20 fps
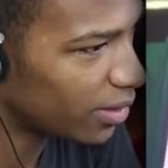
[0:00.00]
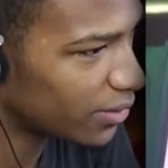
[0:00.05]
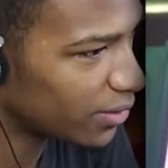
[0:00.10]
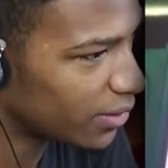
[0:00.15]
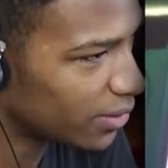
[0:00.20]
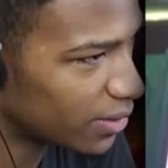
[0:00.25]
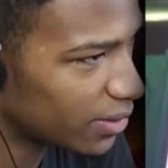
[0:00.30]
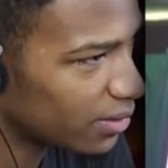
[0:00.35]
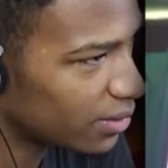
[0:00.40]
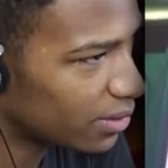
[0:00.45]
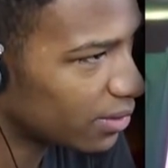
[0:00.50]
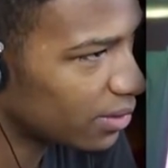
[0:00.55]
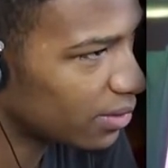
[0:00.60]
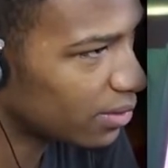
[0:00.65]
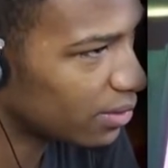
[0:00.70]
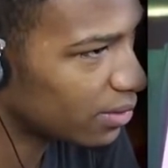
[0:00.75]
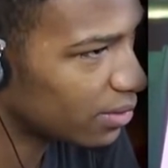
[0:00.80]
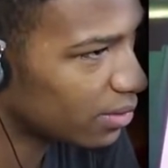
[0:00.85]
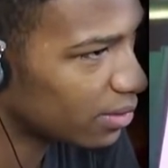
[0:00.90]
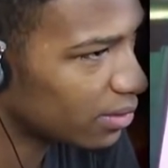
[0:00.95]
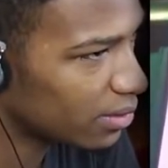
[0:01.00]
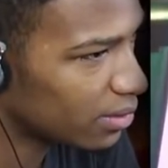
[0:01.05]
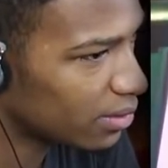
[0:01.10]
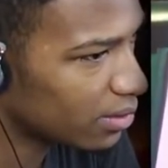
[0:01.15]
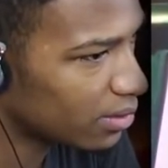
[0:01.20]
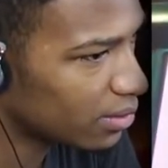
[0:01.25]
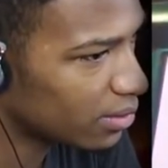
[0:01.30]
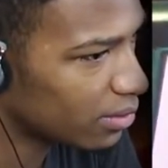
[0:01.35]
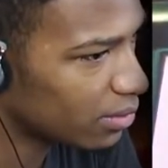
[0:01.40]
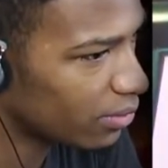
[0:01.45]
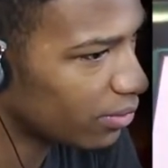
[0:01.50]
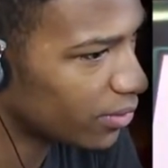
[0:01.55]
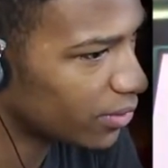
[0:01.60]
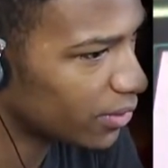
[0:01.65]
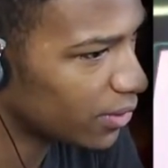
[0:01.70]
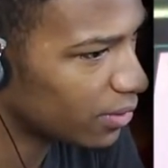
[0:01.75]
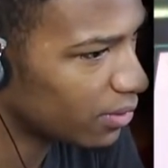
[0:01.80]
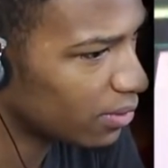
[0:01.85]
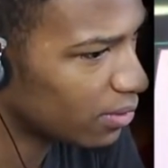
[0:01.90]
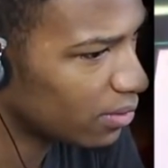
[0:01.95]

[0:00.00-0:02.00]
isn't. Or is it?